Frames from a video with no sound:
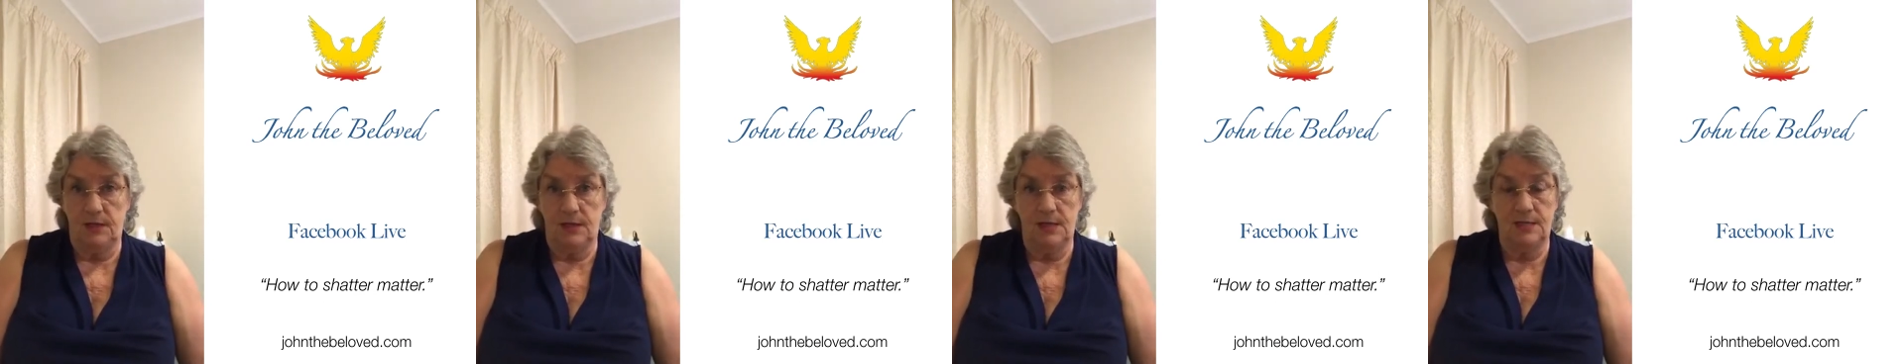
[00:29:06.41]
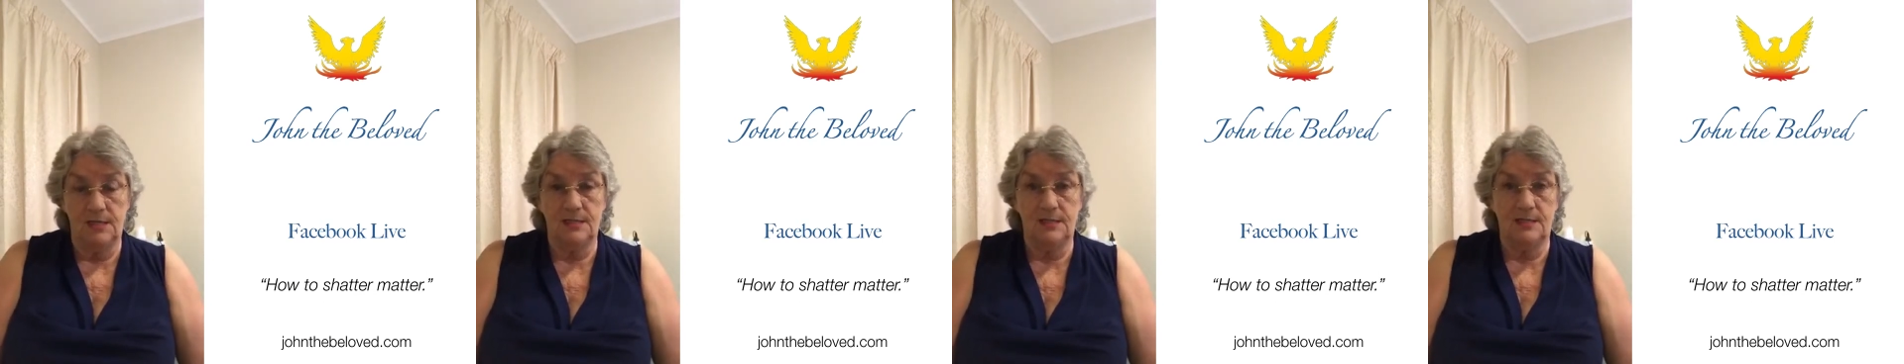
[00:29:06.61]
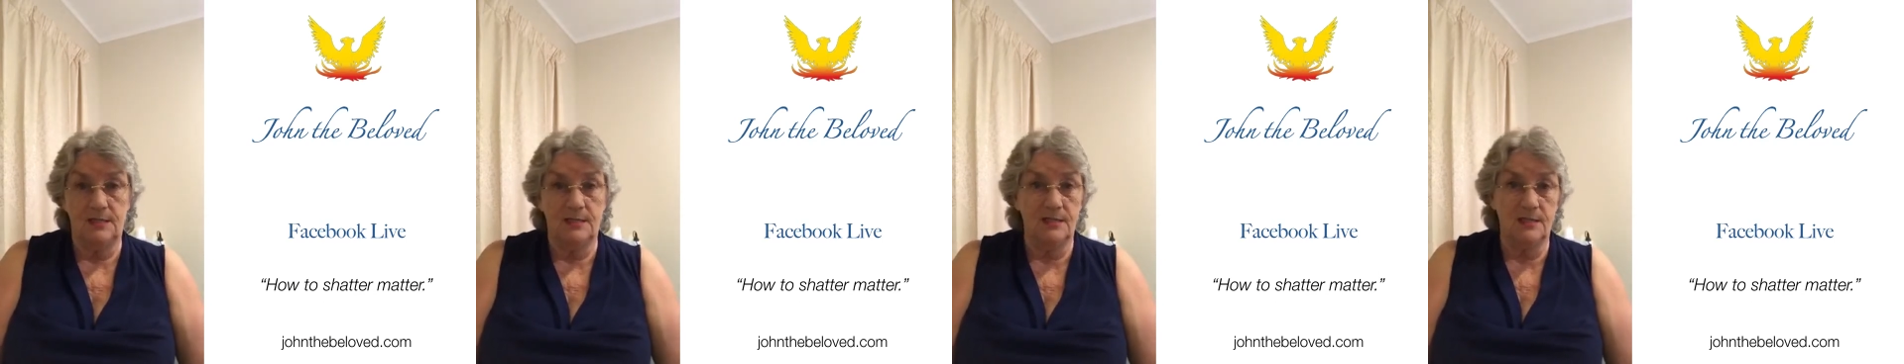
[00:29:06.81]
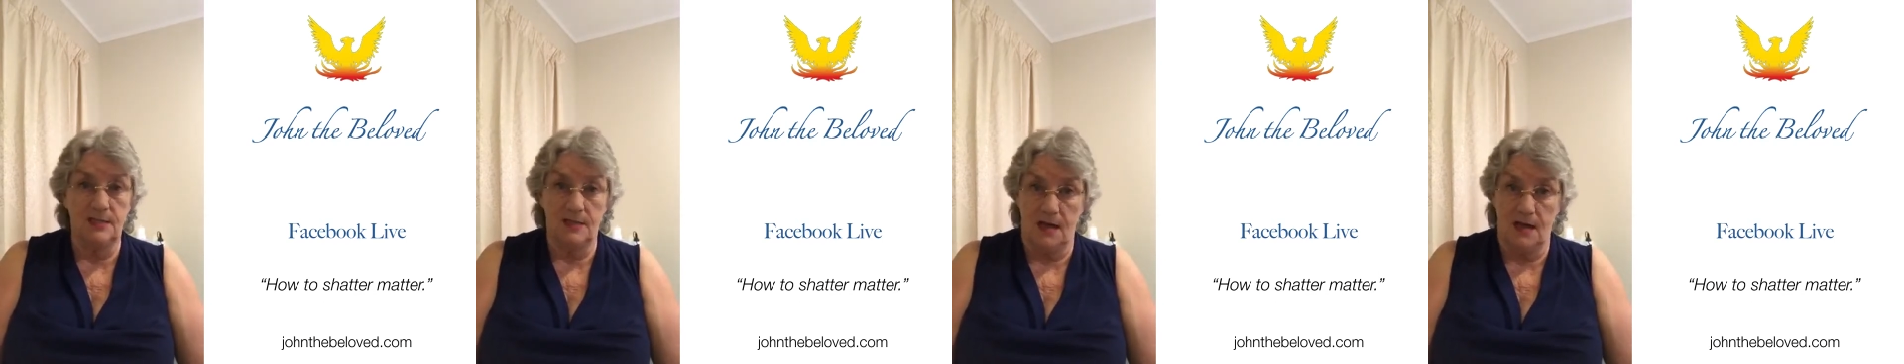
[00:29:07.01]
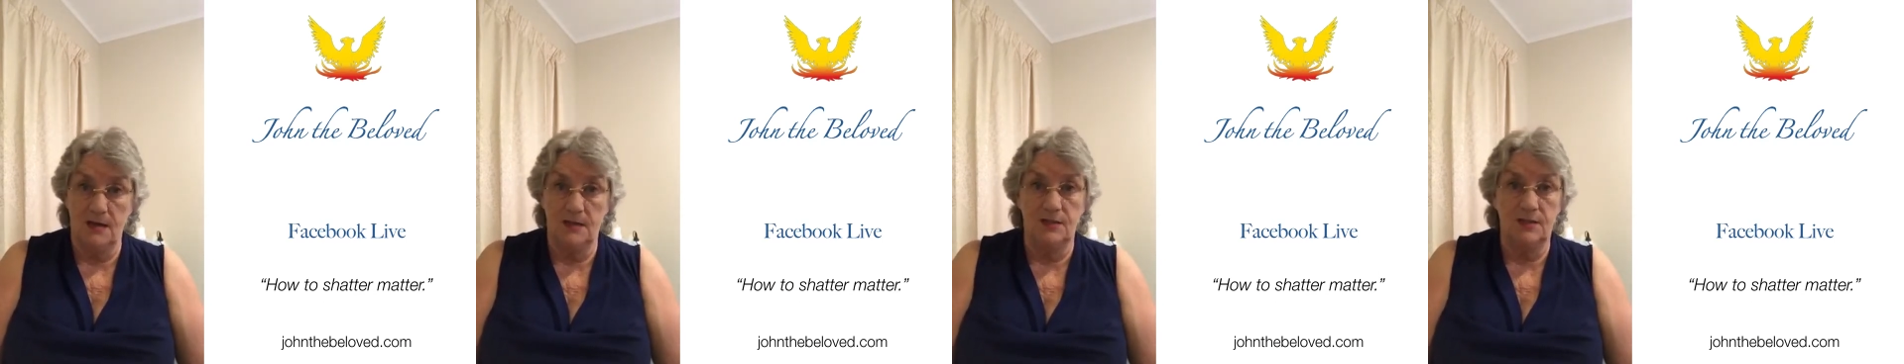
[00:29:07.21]
is to
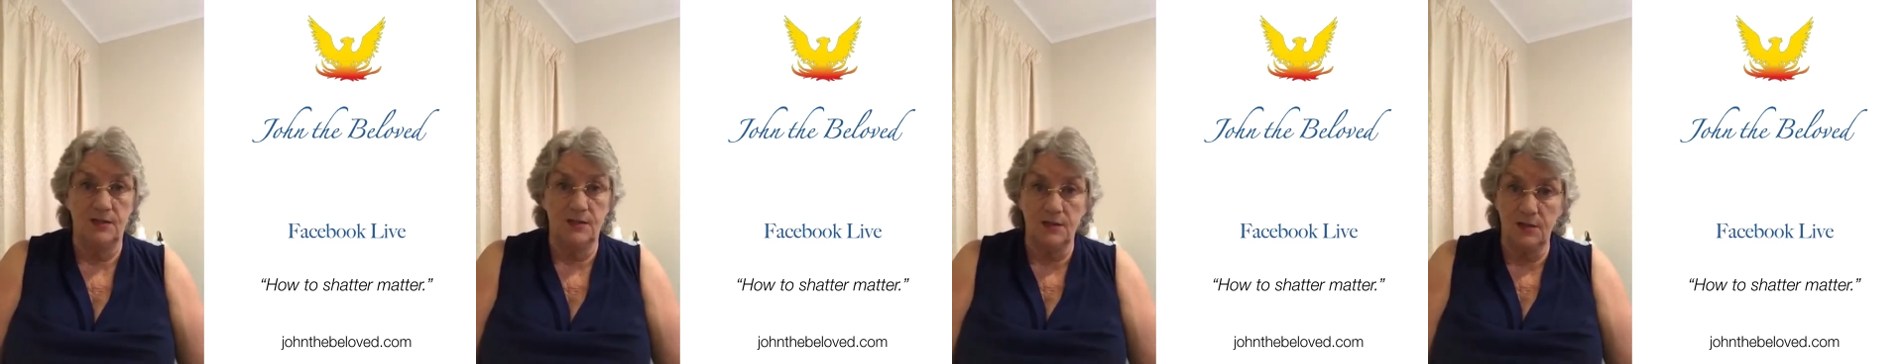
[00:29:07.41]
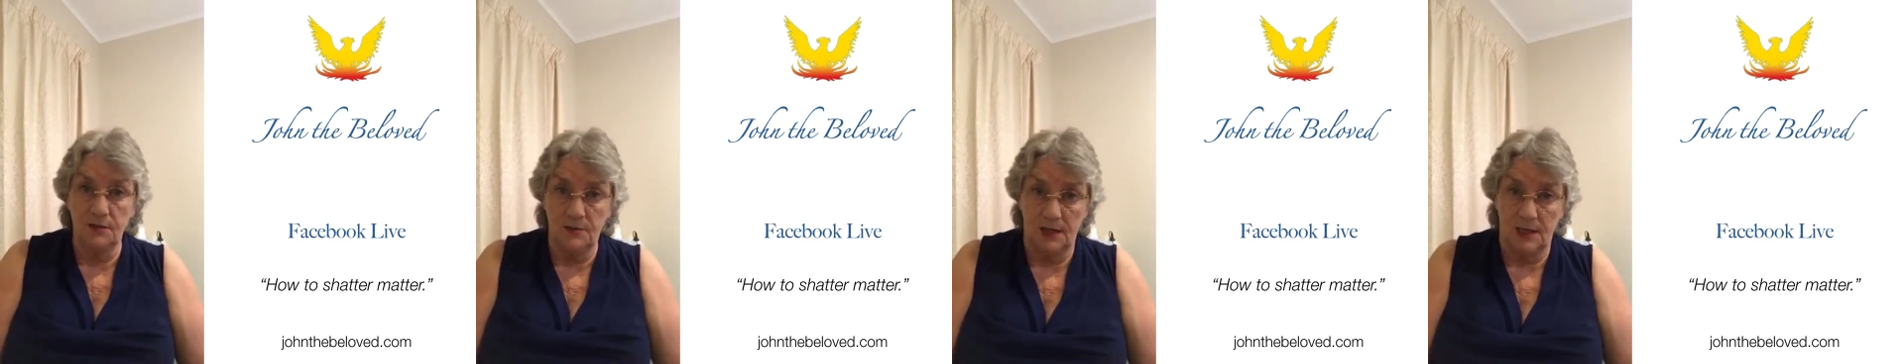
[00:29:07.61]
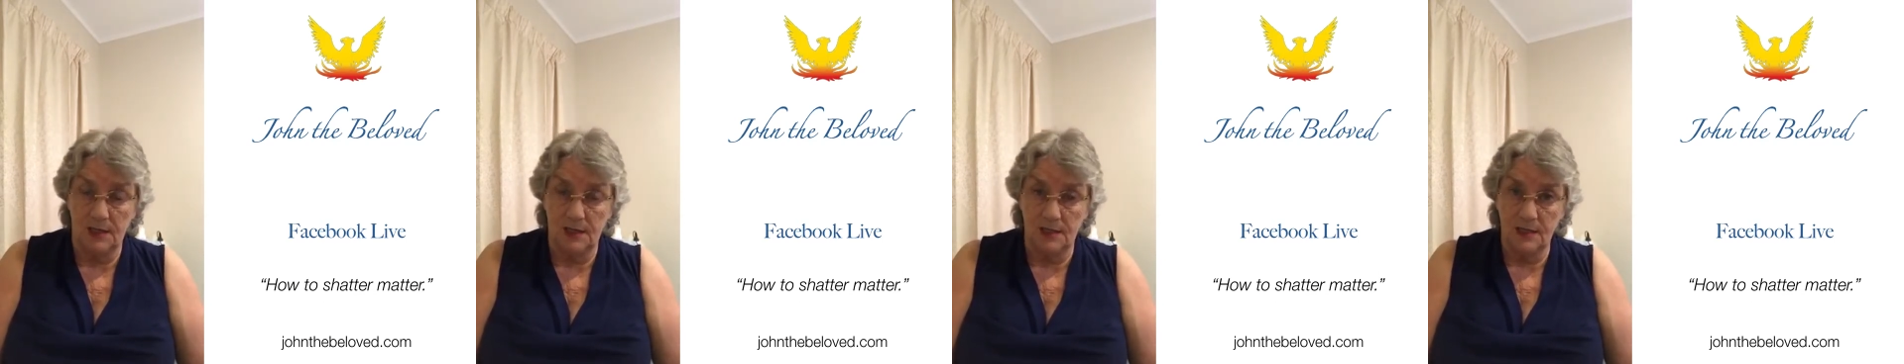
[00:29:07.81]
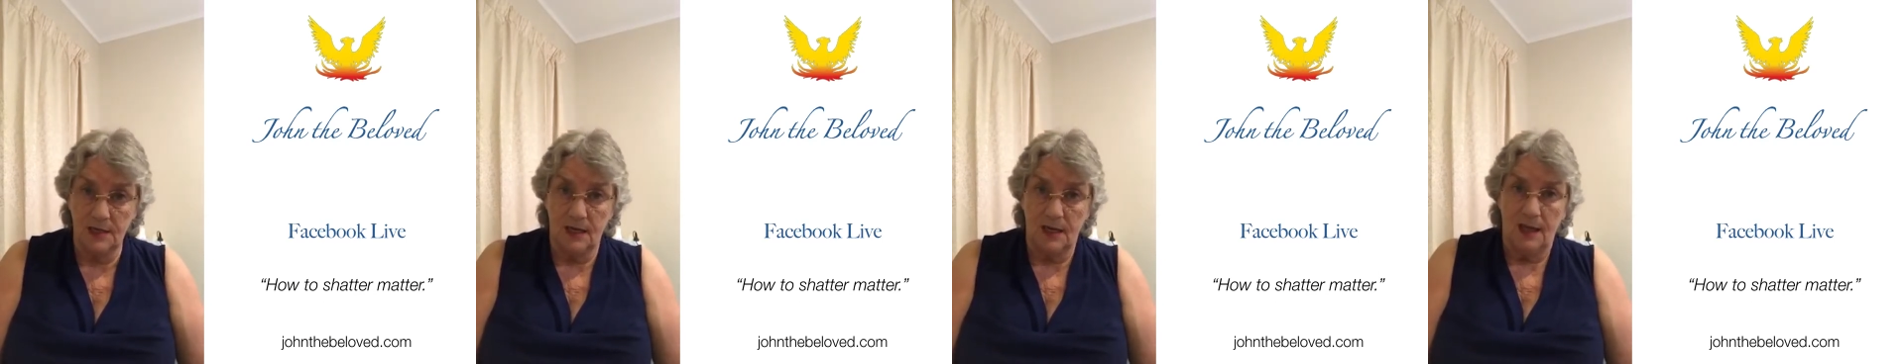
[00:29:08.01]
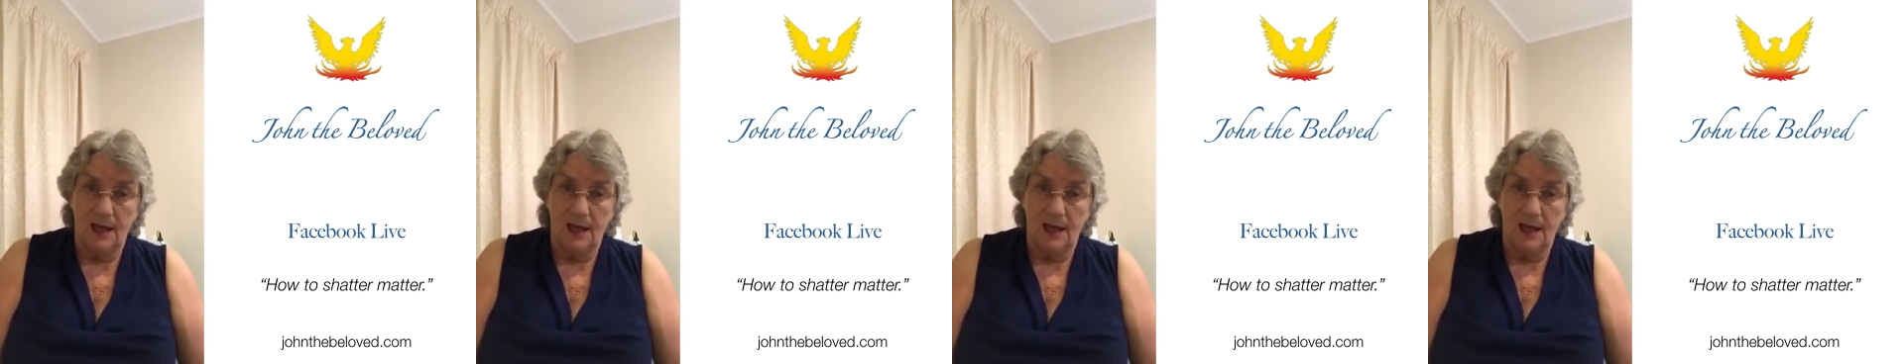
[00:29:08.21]
start to do it.